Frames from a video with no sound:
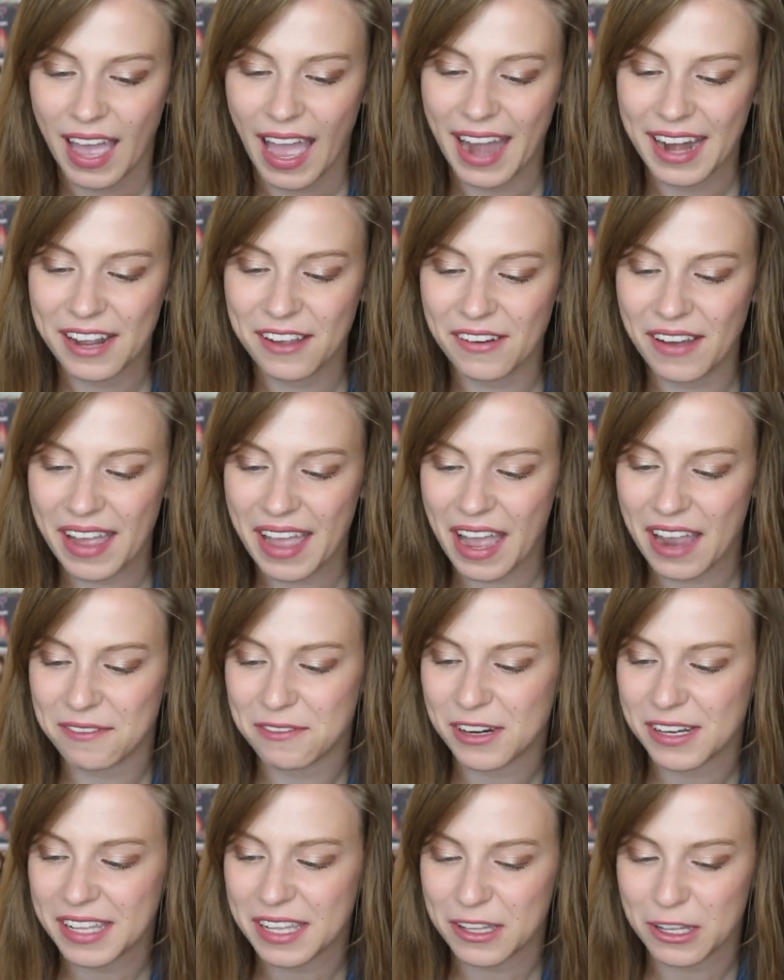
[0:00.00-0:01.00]
Anyway,
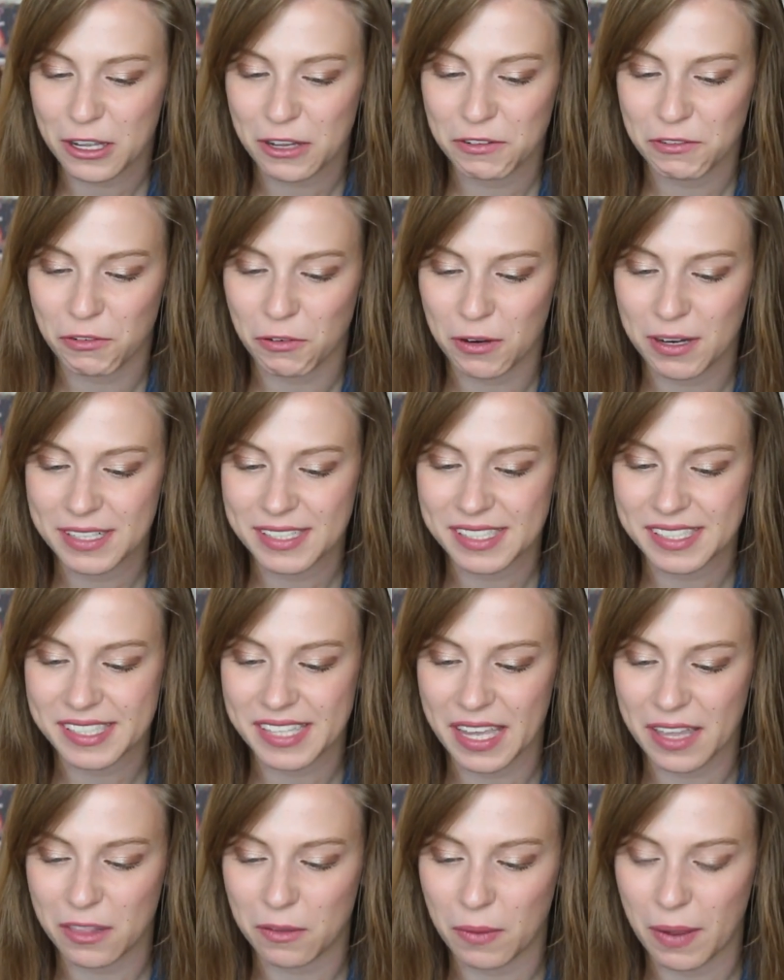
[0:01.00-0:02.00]
I'm really looking forward to
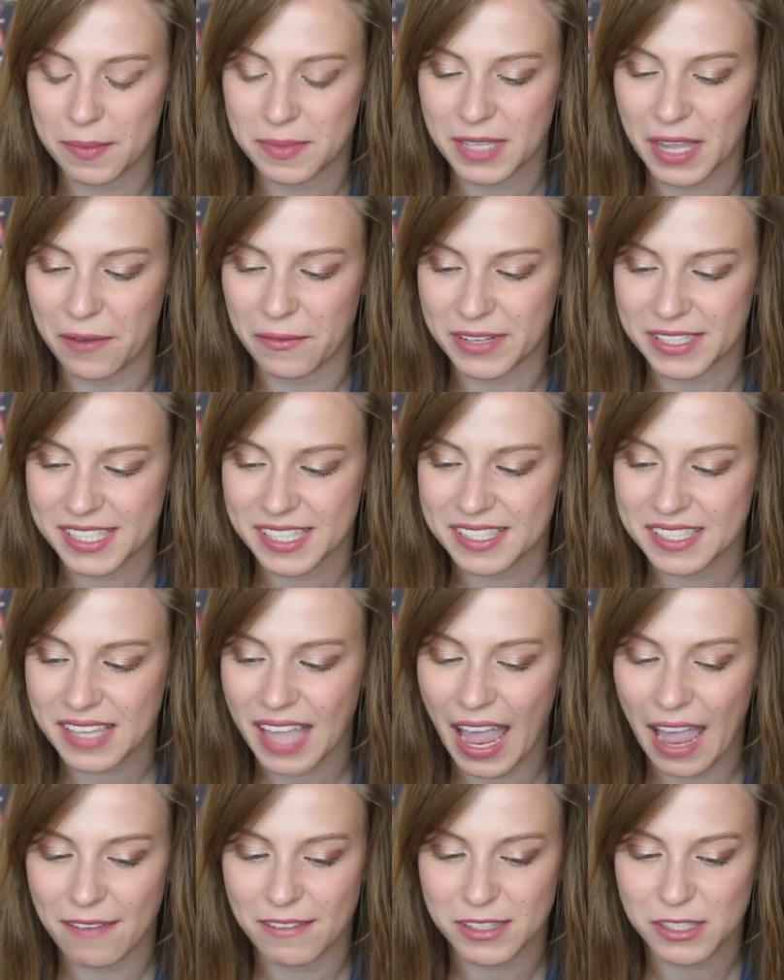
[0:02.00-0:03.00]
seeing the website once it's
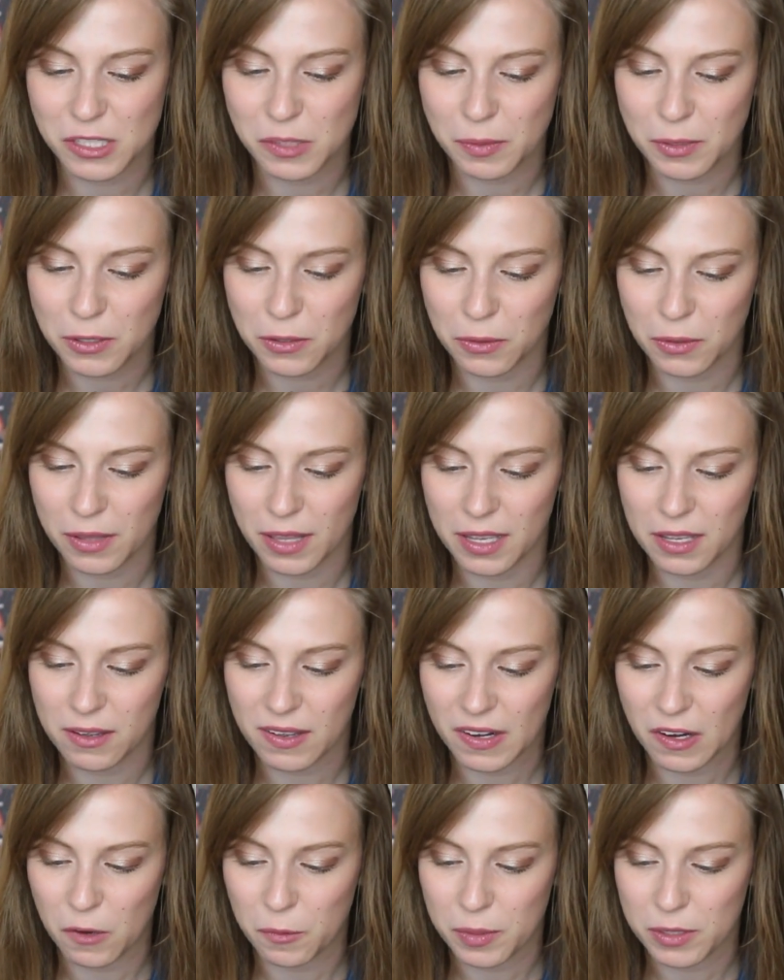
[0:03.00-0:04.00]
live. It's super cool that you
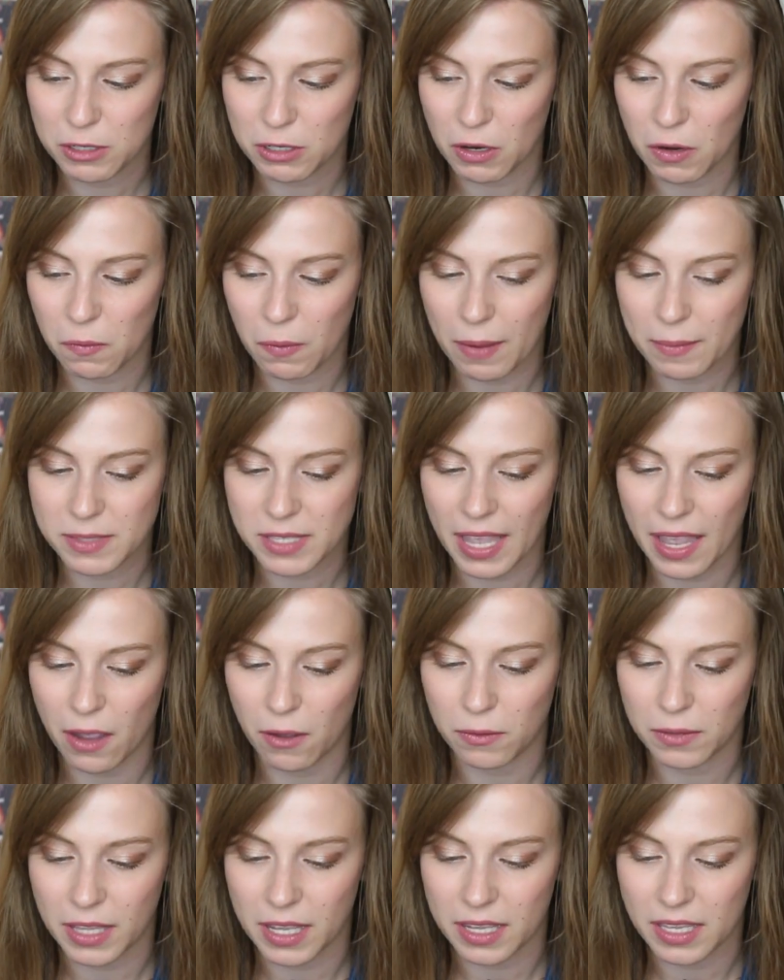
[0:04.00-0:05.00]
can open your own website
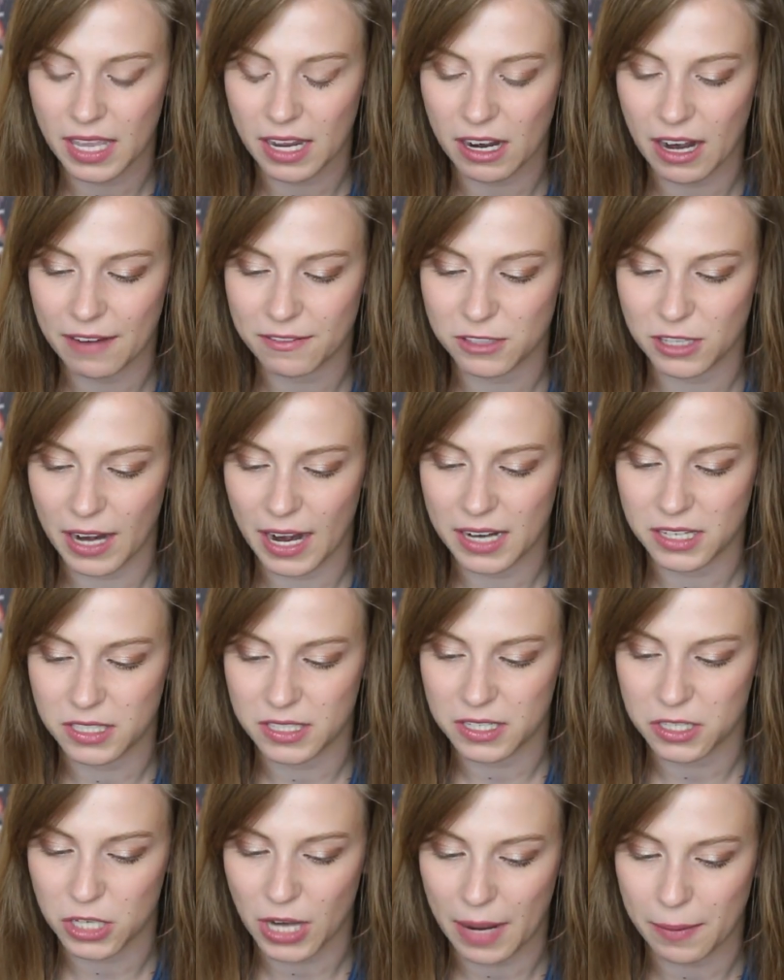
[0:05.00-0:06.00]
only a year after
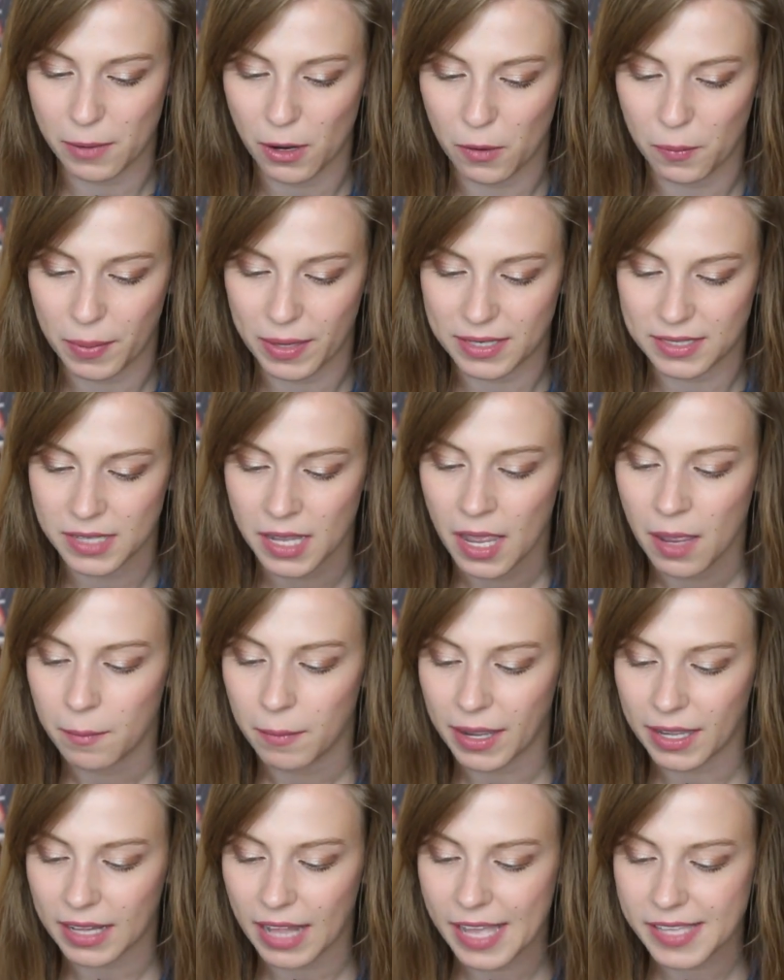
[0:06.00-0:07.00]
Etsy shop opened.
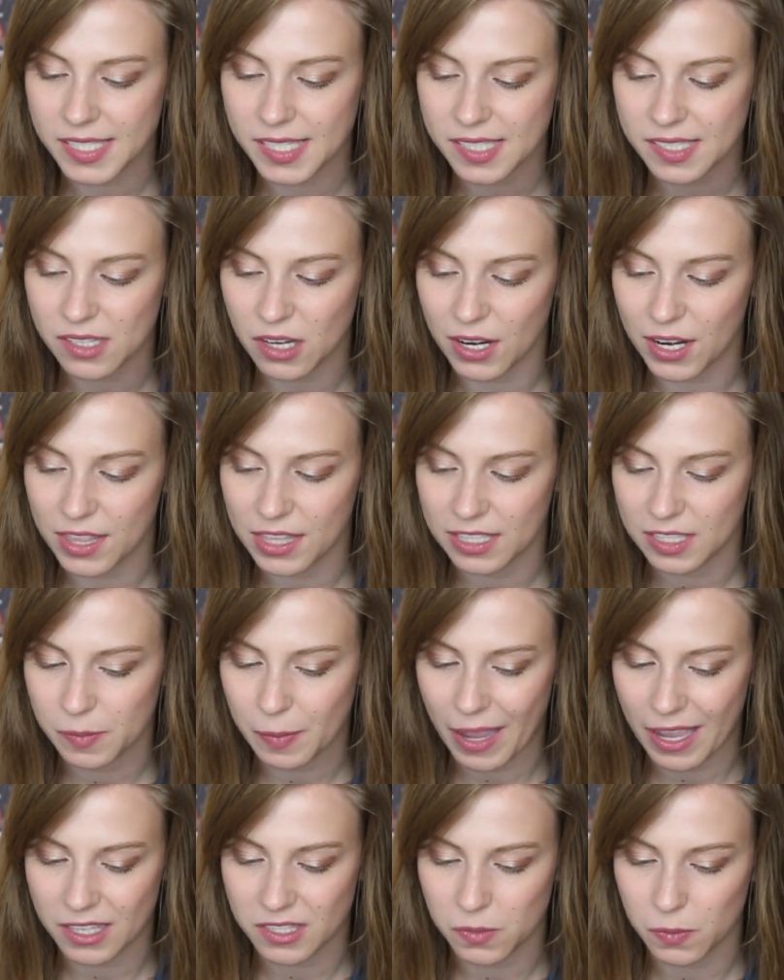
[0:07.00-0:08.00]
My classes started this
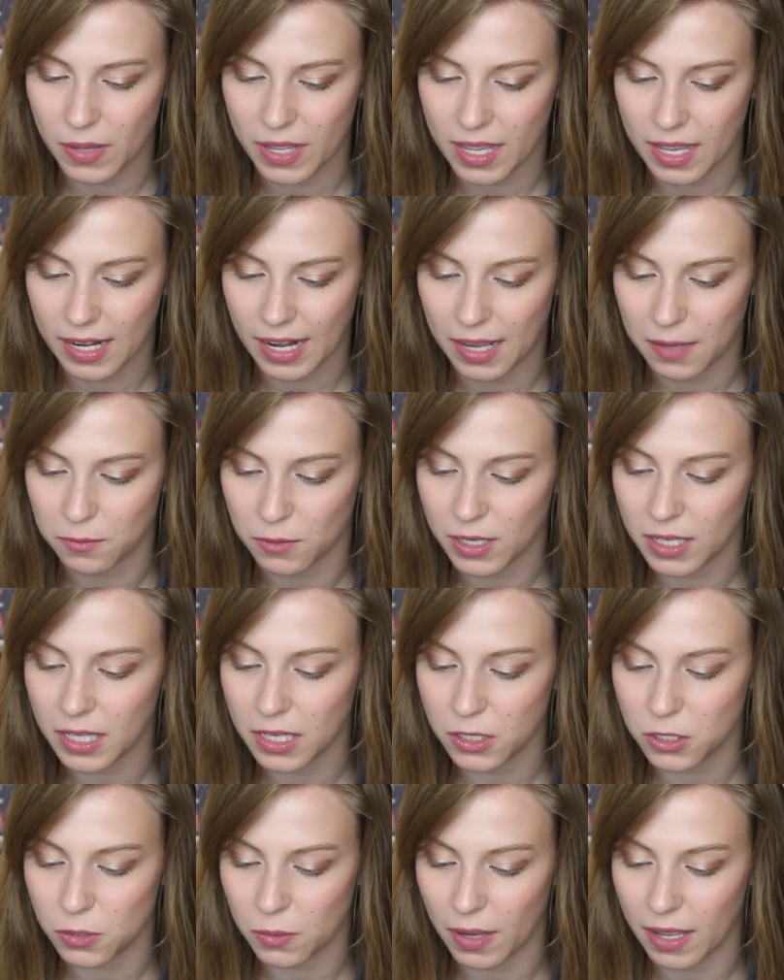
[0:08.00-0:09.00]
past week, and I am
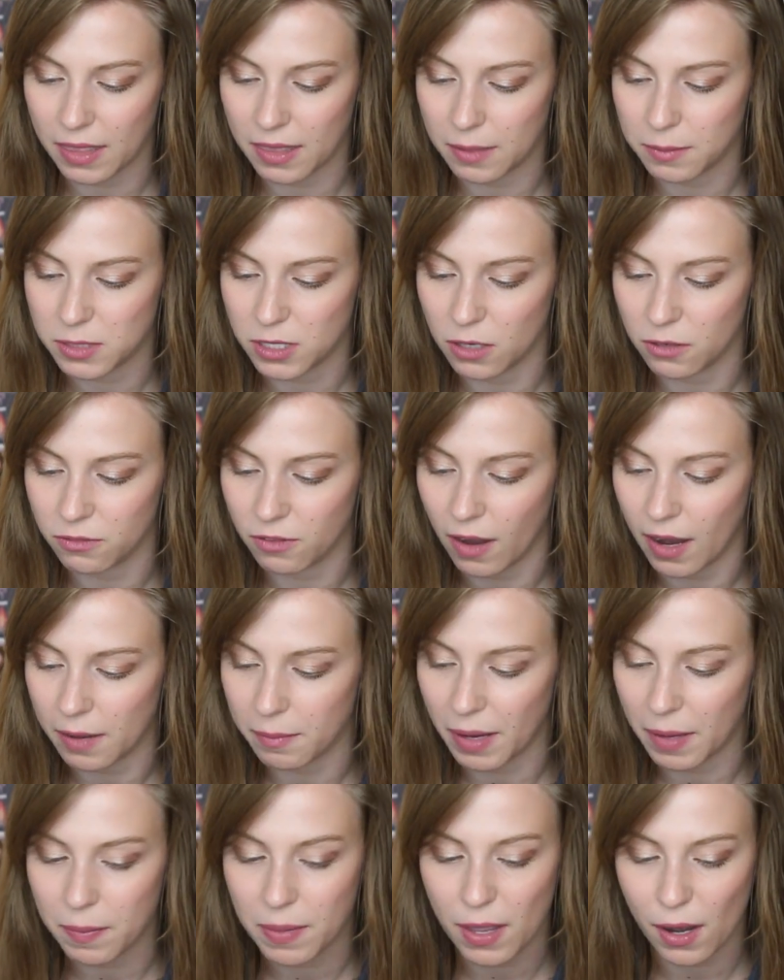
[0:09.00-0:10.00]
really enjoying them so
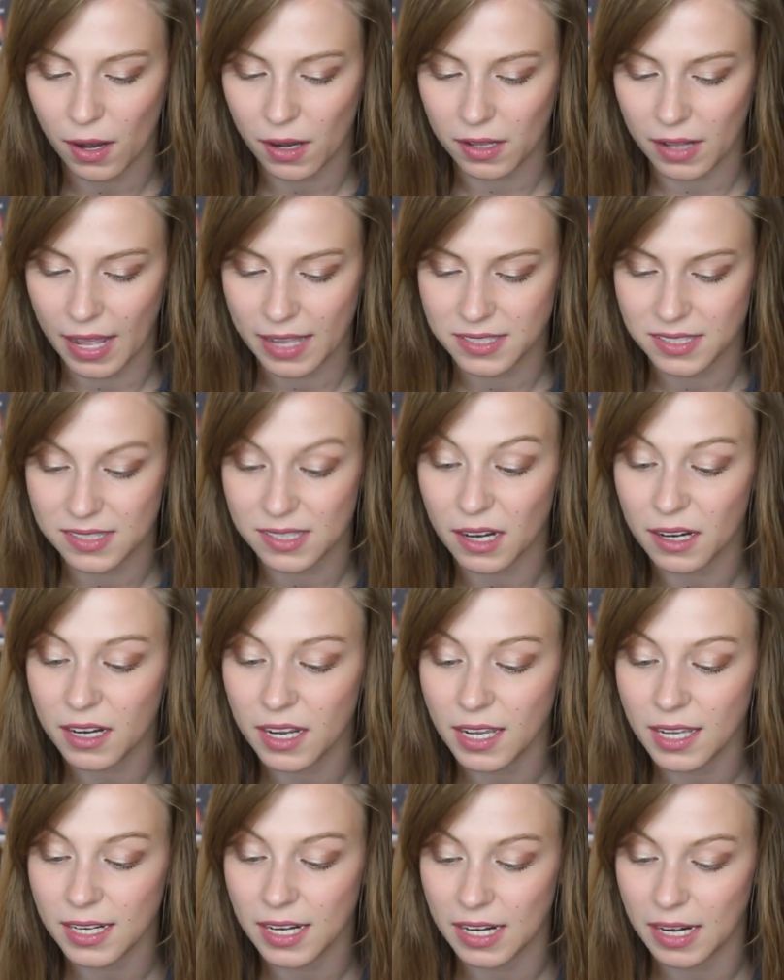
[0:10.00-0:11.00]
far. My PR classes are
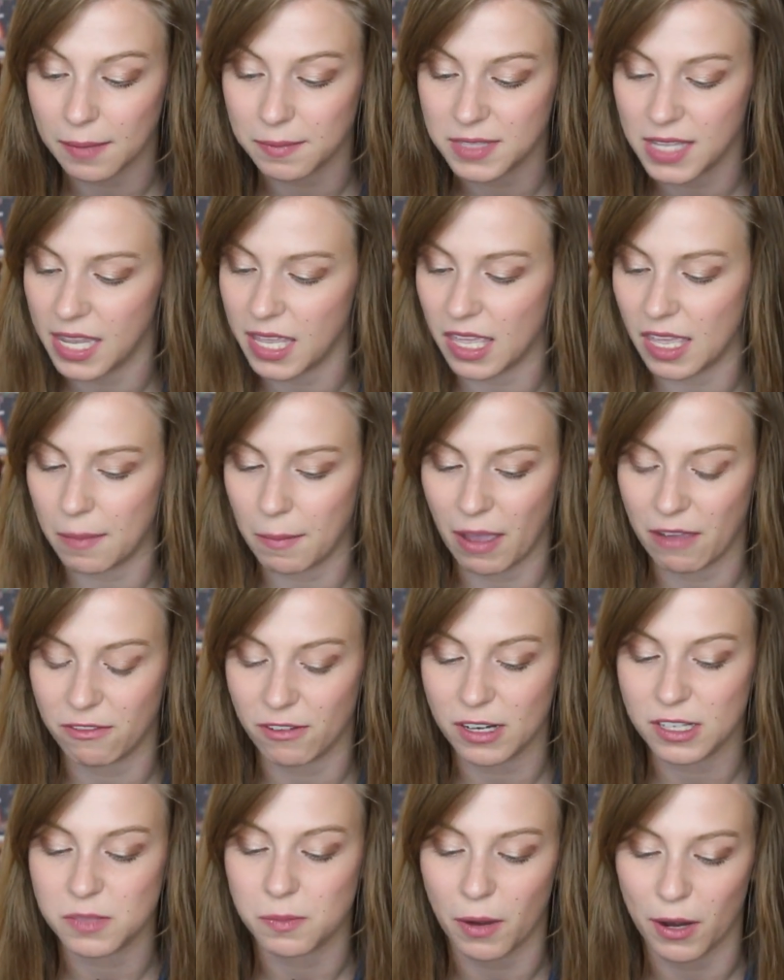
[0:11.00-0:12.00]
good, and I'm taking my
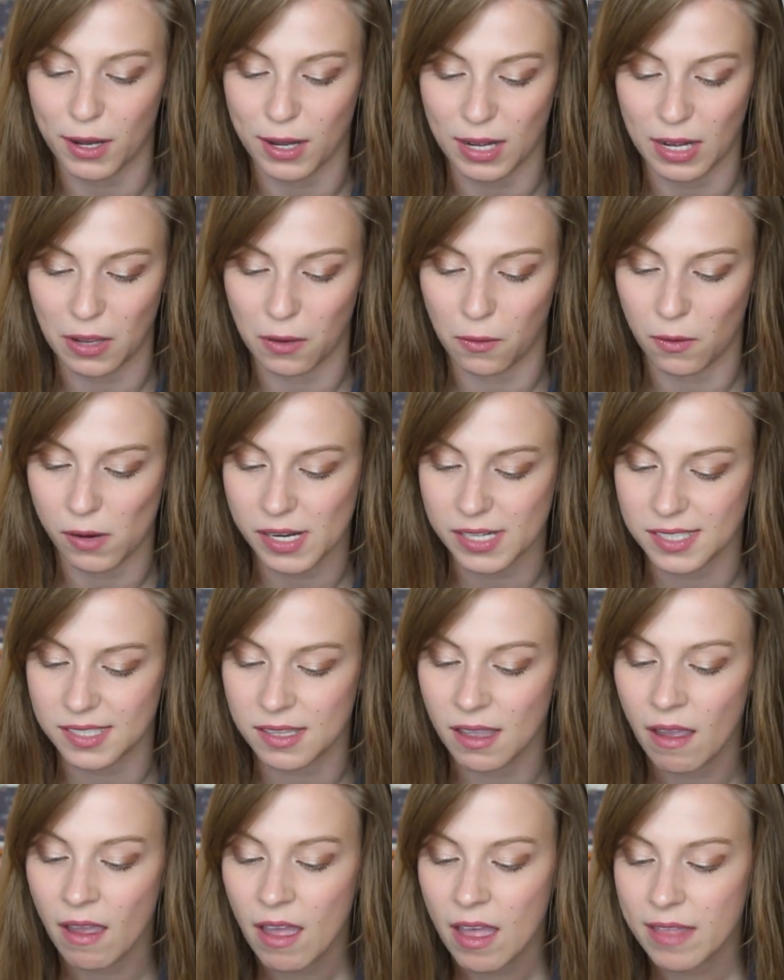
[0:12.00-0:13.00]
first marketing
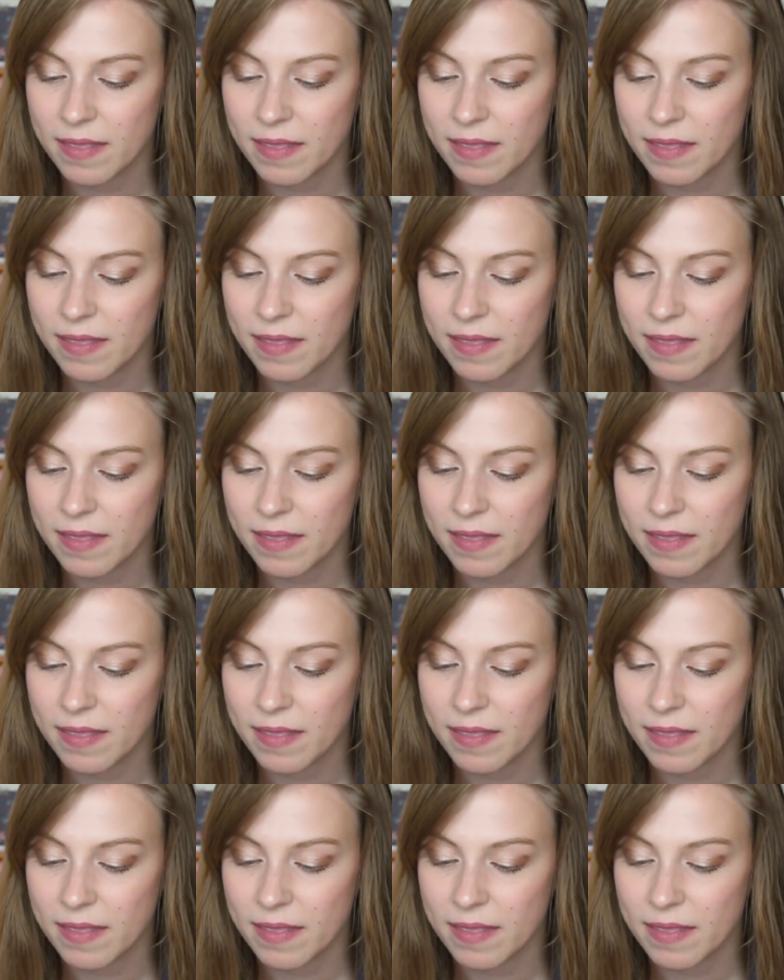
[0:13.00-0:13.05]
course.